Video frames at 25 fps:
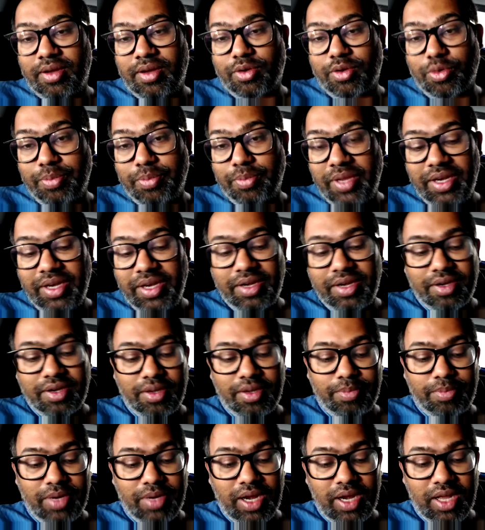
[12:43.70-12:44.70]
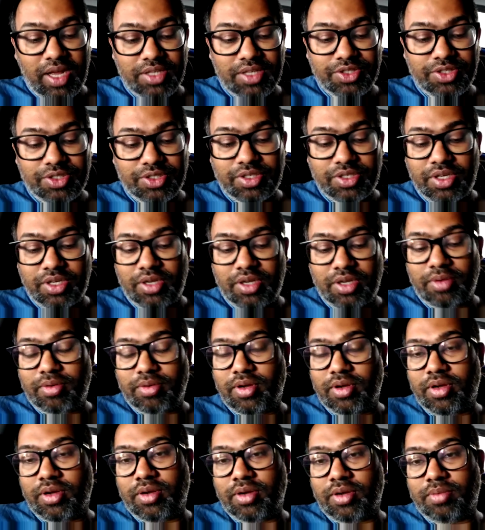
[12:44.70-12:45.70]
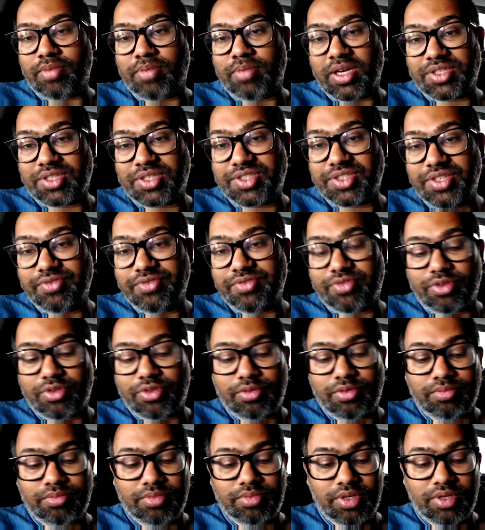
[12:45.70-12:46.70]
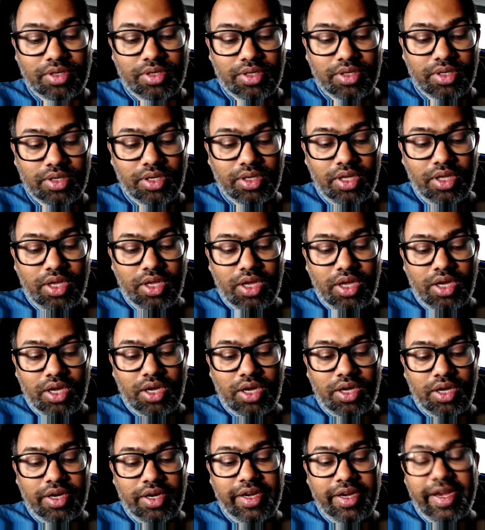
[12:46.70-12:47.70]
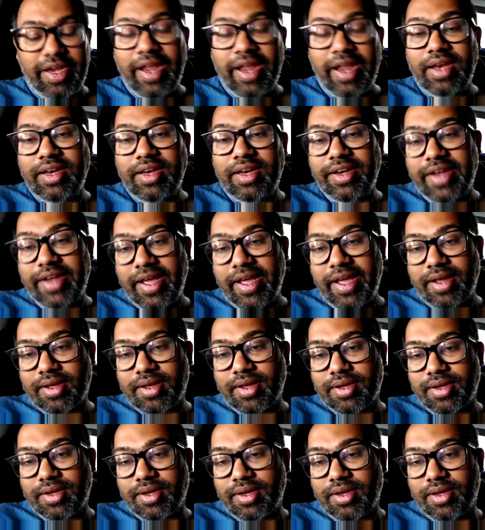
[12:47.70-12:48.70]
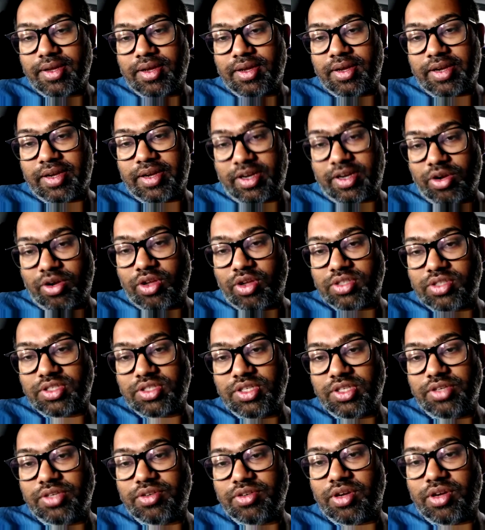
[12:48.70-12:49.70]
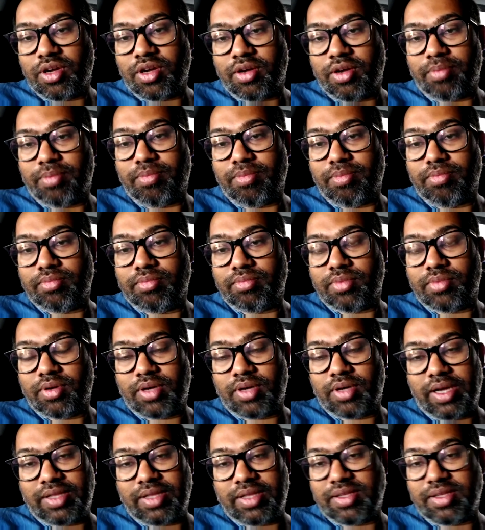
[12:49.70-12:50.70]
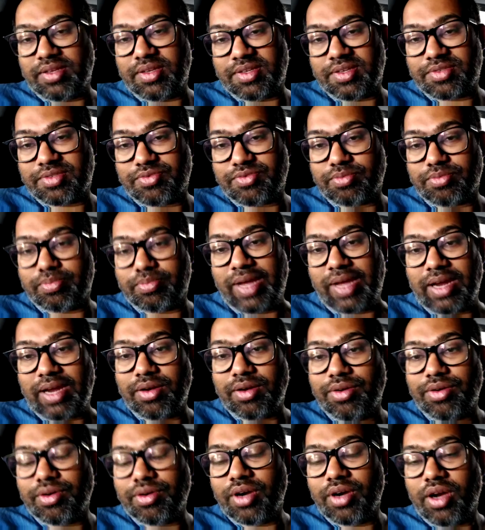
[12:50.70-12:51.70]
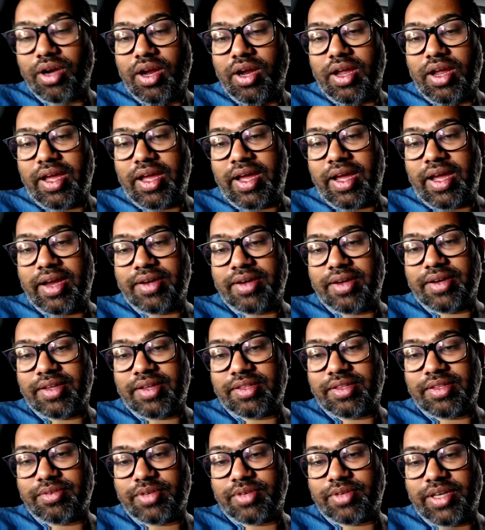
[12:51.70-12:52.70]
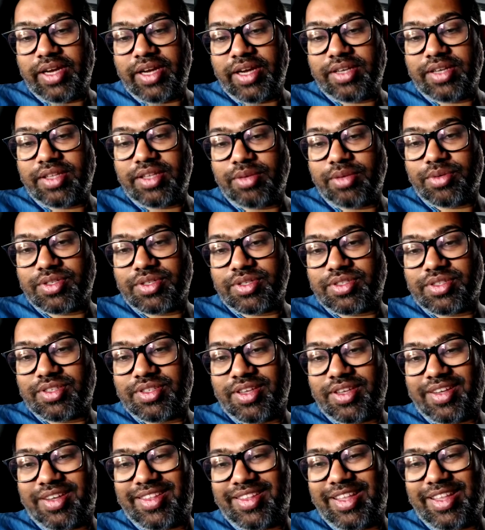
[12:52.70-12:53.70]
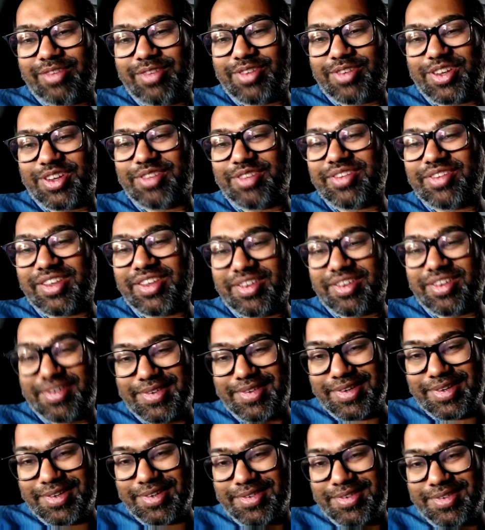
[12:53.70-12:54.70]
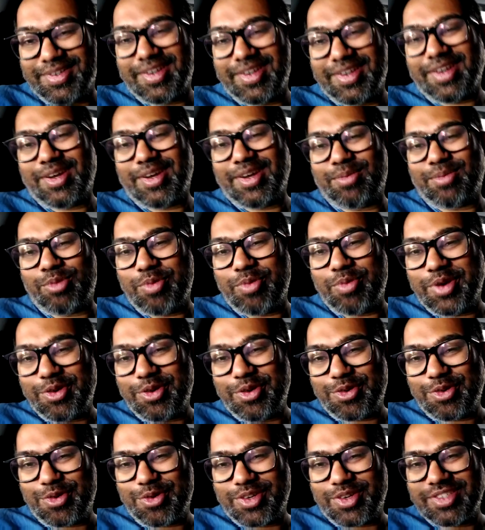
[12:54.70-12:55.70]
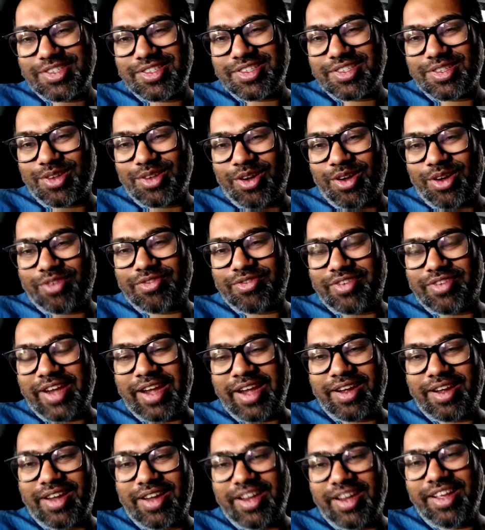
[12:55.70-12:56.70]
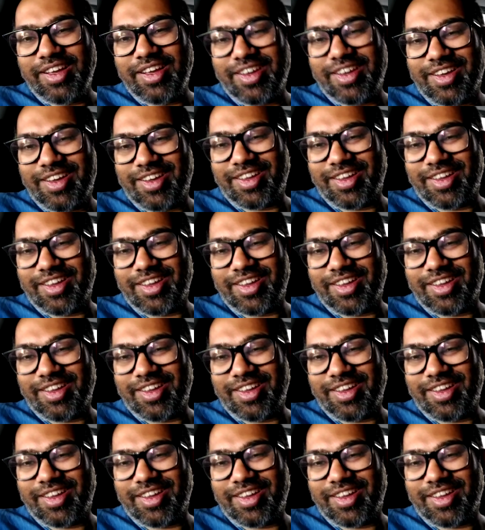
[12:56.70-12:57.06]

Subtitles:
meet Palash Bakchi from Retainly Tech Technology. I think it's from Bangalore, and the great thing was they were giving Memento tokens of Rently.